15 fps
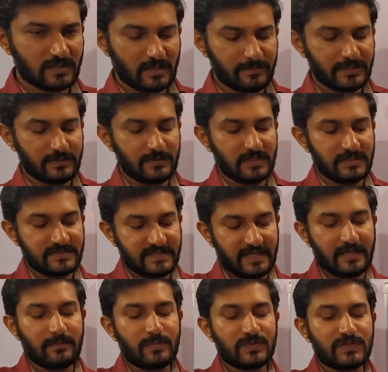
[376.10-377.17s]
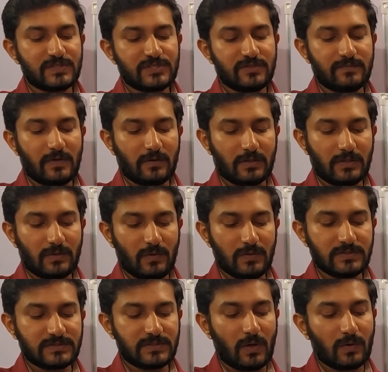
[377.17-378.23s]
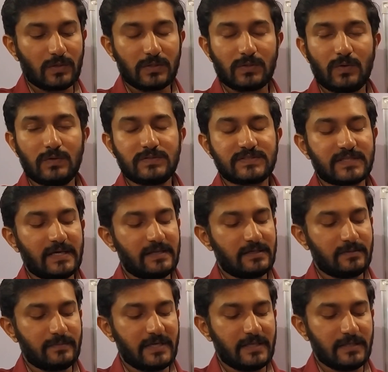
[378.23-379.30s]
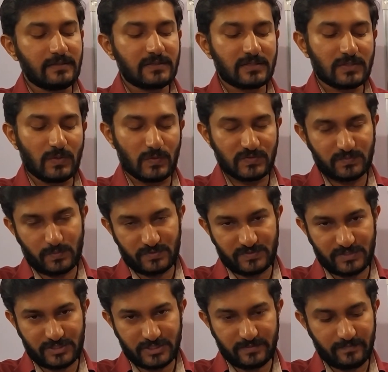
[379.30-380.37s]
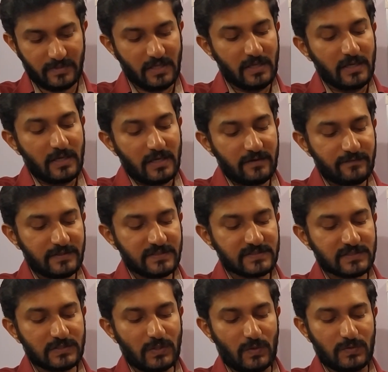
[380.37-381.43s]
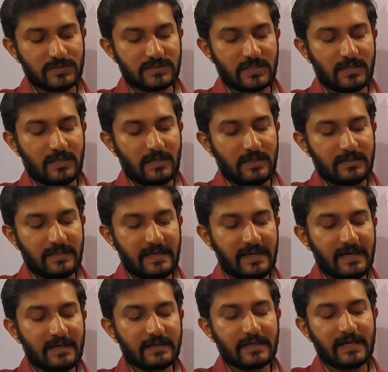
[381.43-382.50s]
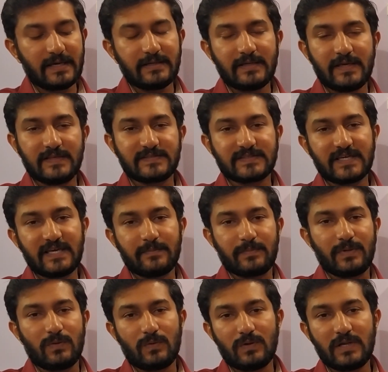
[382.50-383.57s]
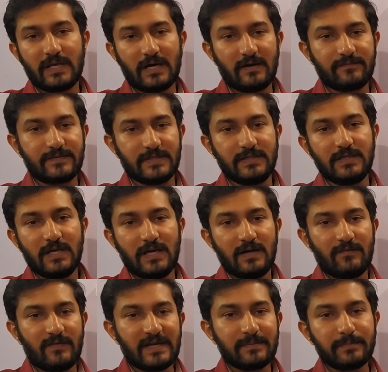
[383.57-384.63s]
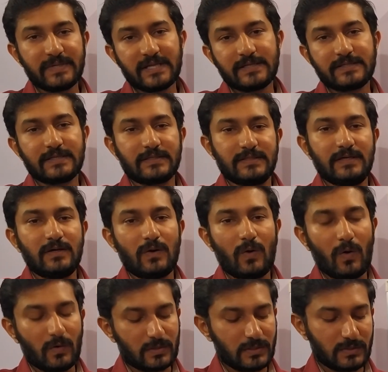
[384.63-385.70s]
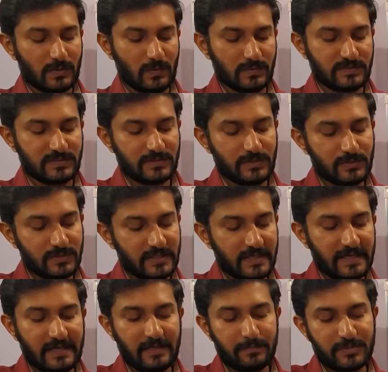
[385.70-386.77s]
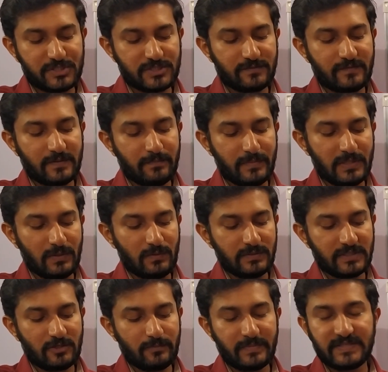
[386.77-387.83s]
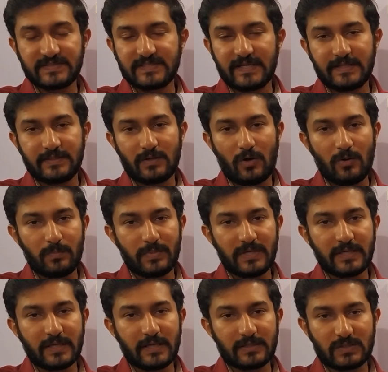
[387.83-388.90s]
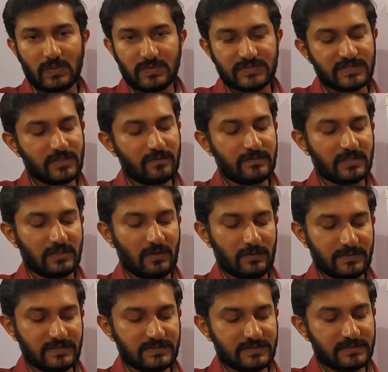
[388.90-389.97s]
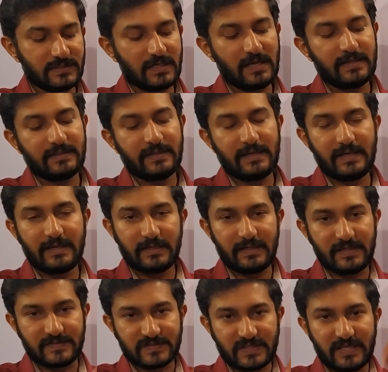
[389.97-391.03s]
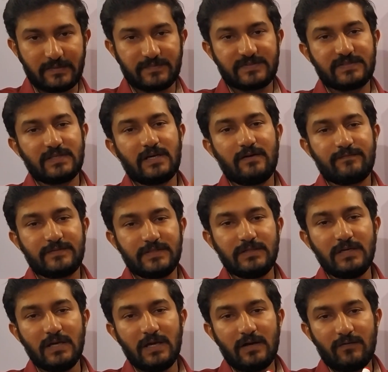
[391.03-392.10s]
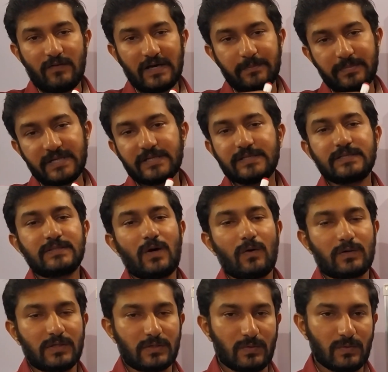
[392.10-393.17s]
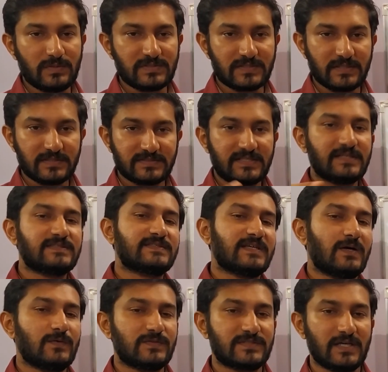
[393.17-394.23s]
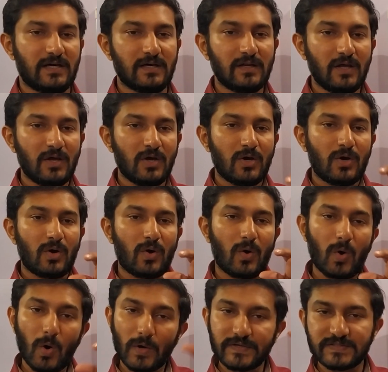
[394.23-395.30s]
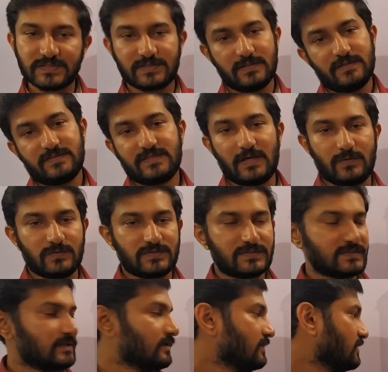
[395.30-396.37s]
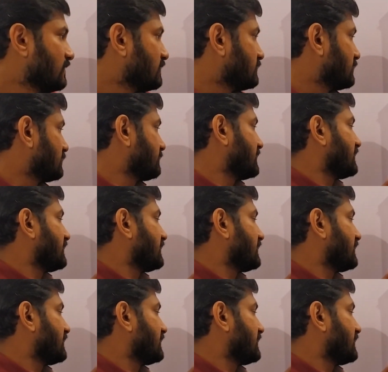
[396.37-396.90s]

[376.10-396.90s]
Coming to the second position of the vocal cords can remain in closed position. If it is closed, the air can escape only after vibrating the vocal cords. Due to the air pressure from below, there will be sudden opening and closing of the glottis, and the air escapes after vibrating the vocal cords. Such sounds are voiced sounds. The